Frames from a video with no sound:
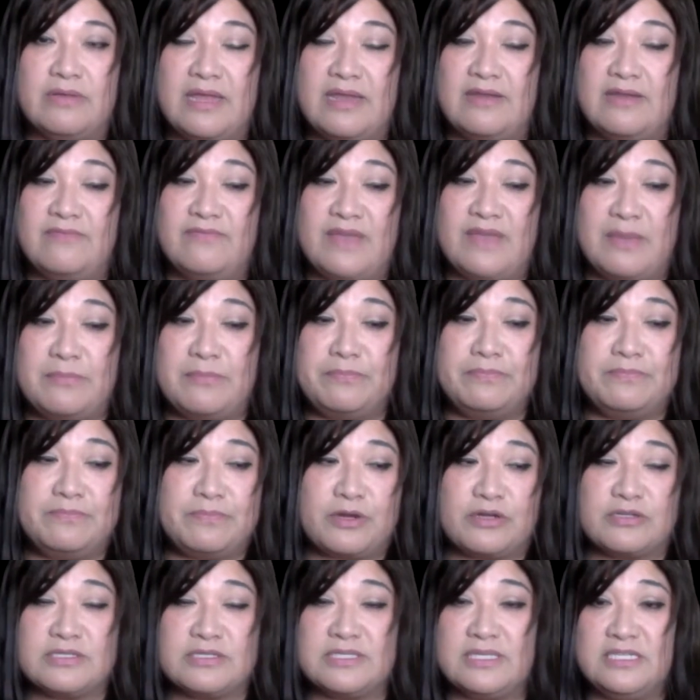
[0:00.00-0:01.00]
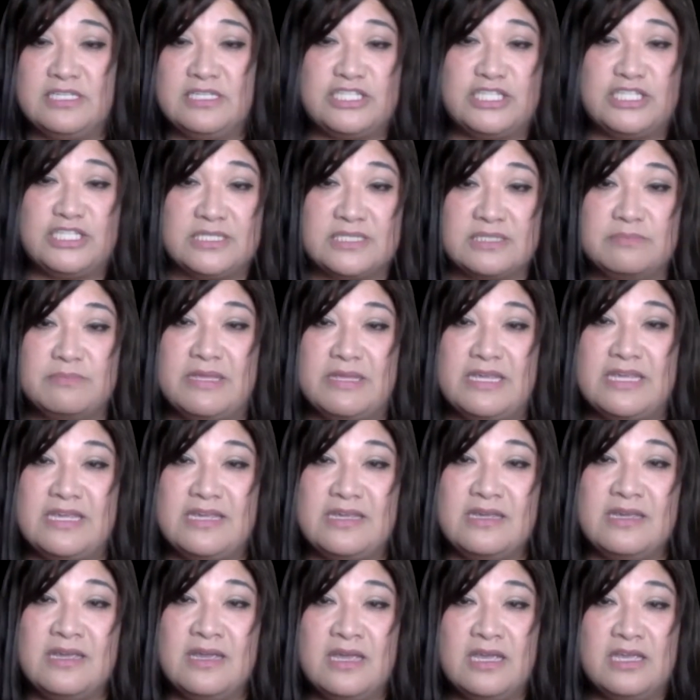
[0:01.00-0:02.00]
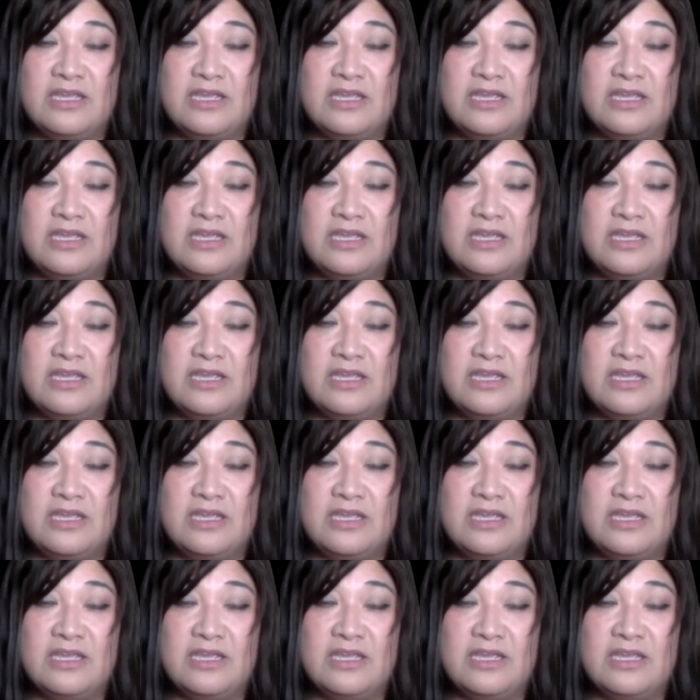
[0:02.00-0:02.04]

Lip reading: And if that person is just me,